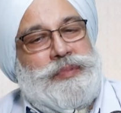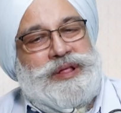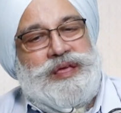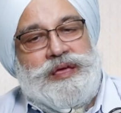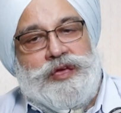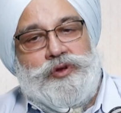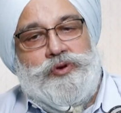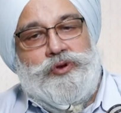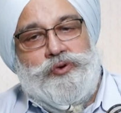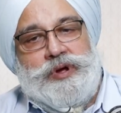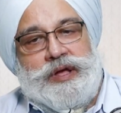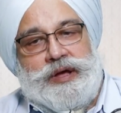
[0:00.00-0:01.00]
I think you know.
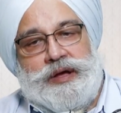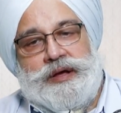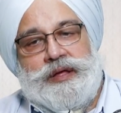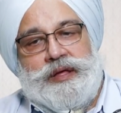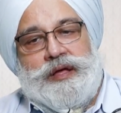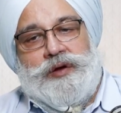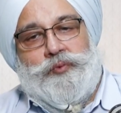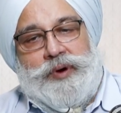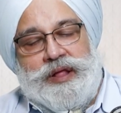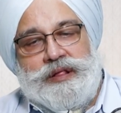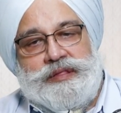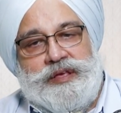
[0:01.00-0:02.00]
Look,
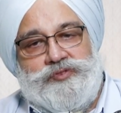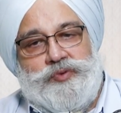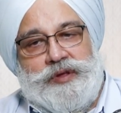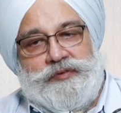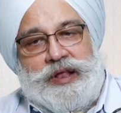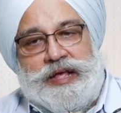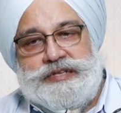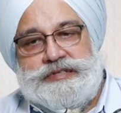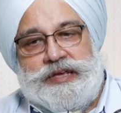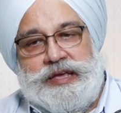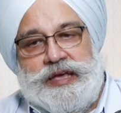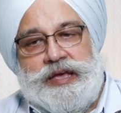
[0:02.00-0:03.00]
one of the things we are
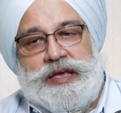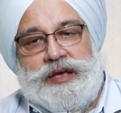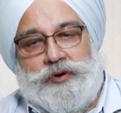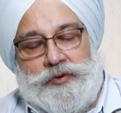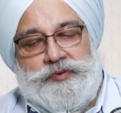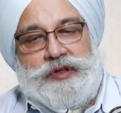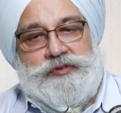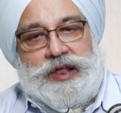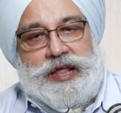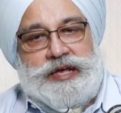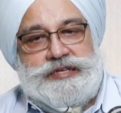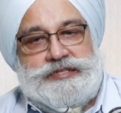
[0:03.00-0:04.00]
realizing, eh, or we
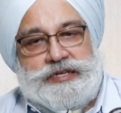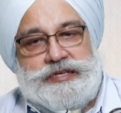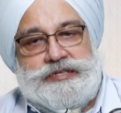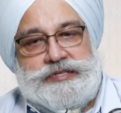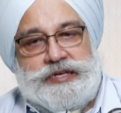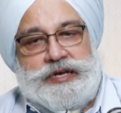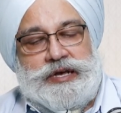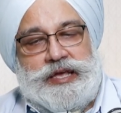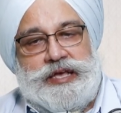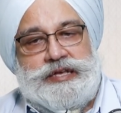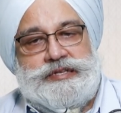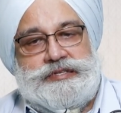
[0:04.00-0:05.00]
realized, is
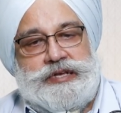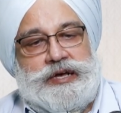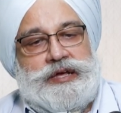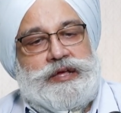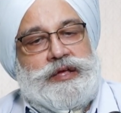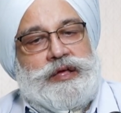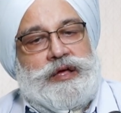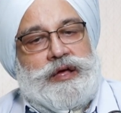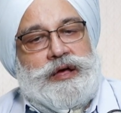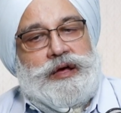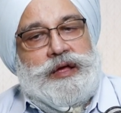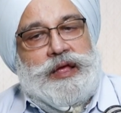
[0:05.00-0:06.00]
is
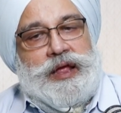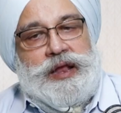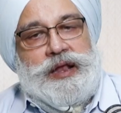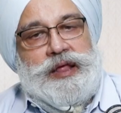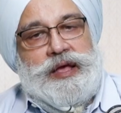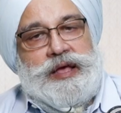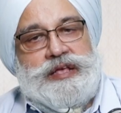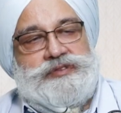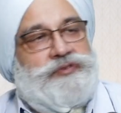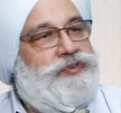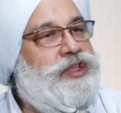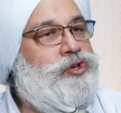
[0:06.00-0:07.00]
uh, India
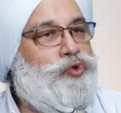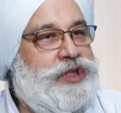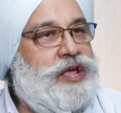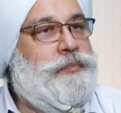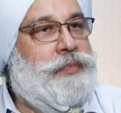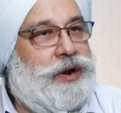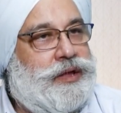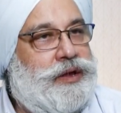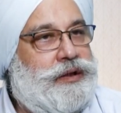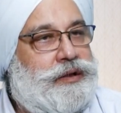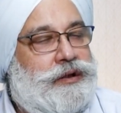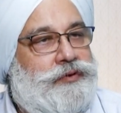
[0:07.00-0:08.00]
is a very unique
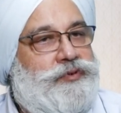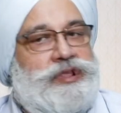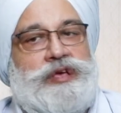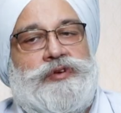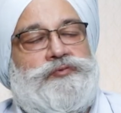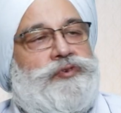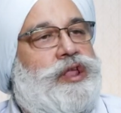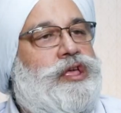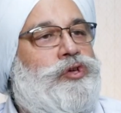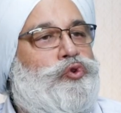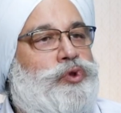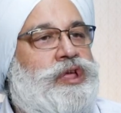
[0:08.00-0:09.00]
market with a very
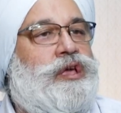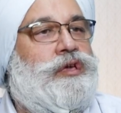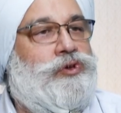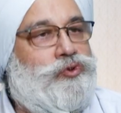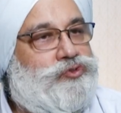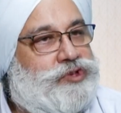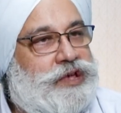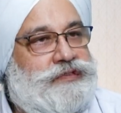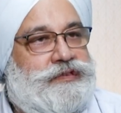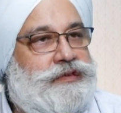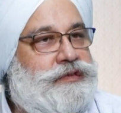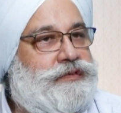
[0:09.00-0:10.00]
unique use
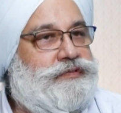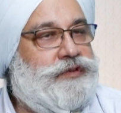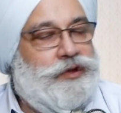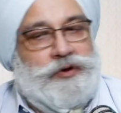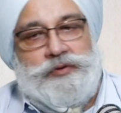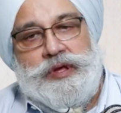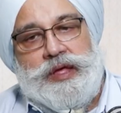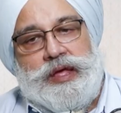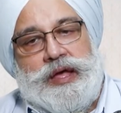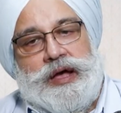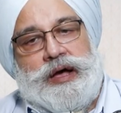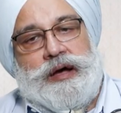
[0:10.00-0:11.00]
cases, you know.
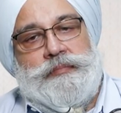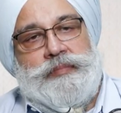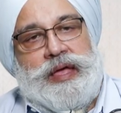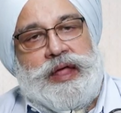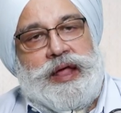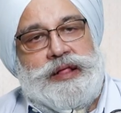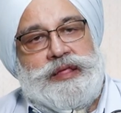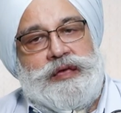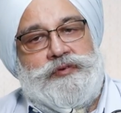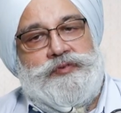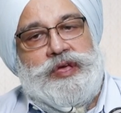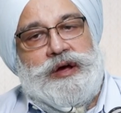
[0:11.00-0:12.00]
Um, and I
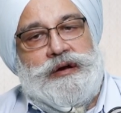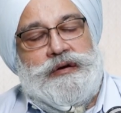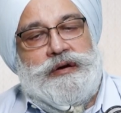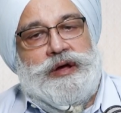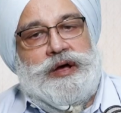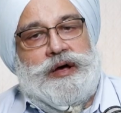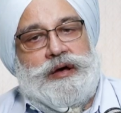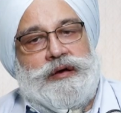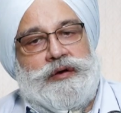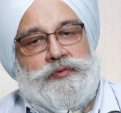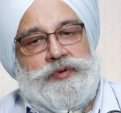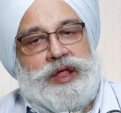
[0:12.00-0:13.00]
think we are
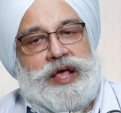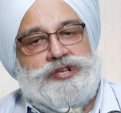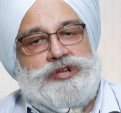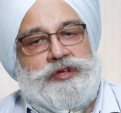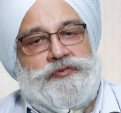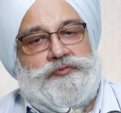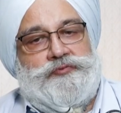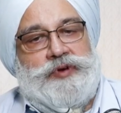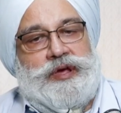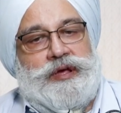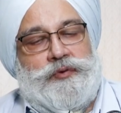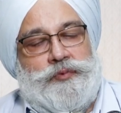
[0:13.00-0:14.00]
uh, we are actually
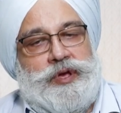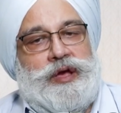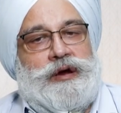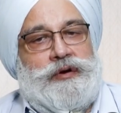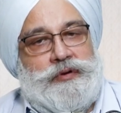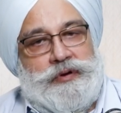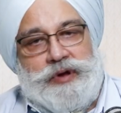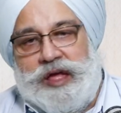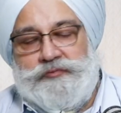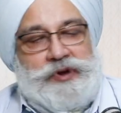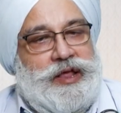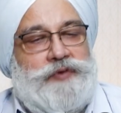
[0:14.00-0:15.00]
we are
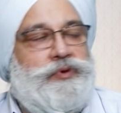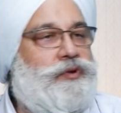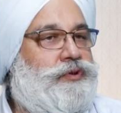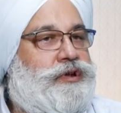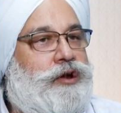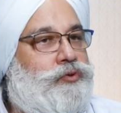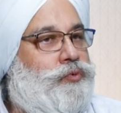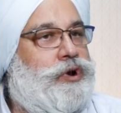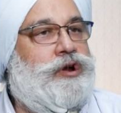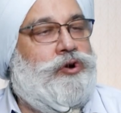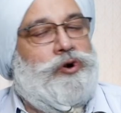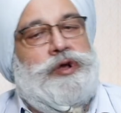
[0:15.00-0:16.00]
every day we try to
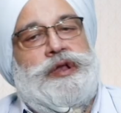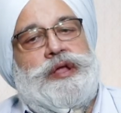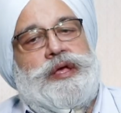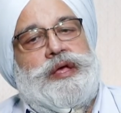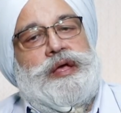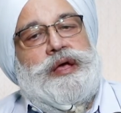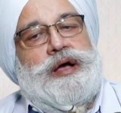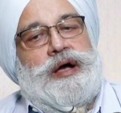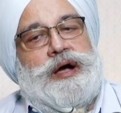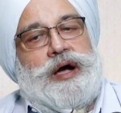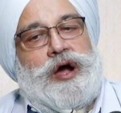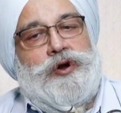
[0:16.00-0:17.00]
work on
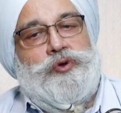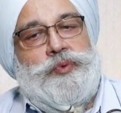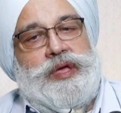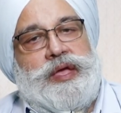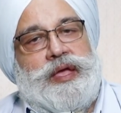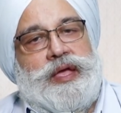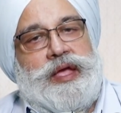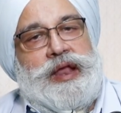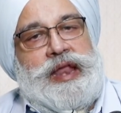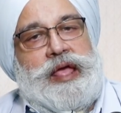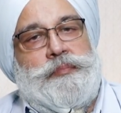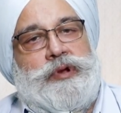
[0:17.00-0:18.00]
uh, how do we
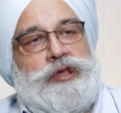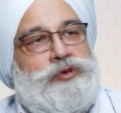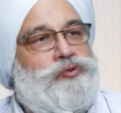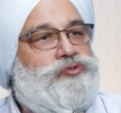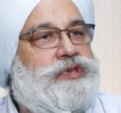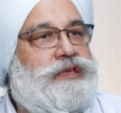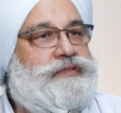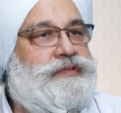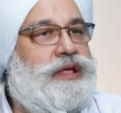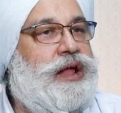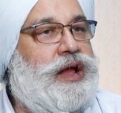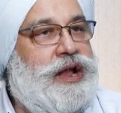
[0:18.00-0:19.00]
enable use cases
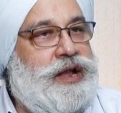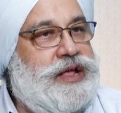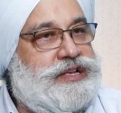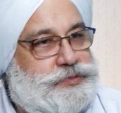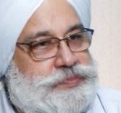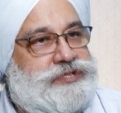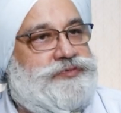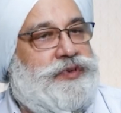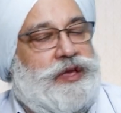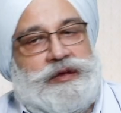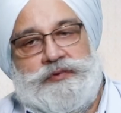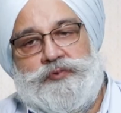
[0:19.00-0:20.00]
that are India
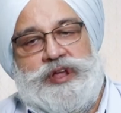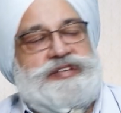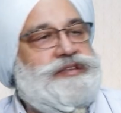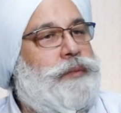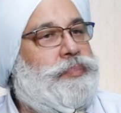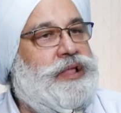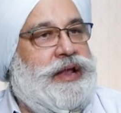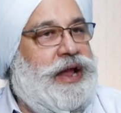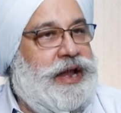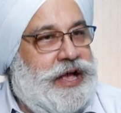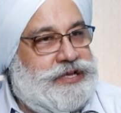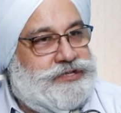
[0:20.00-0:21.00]
specific. For example, an
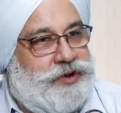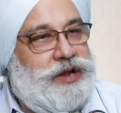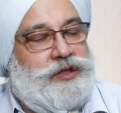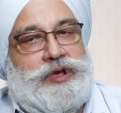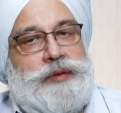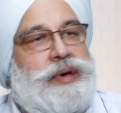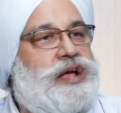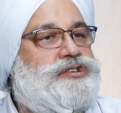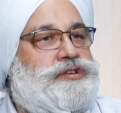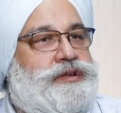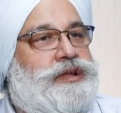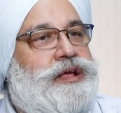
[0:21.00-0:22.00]
ADAS, right? Mm. You can imagine.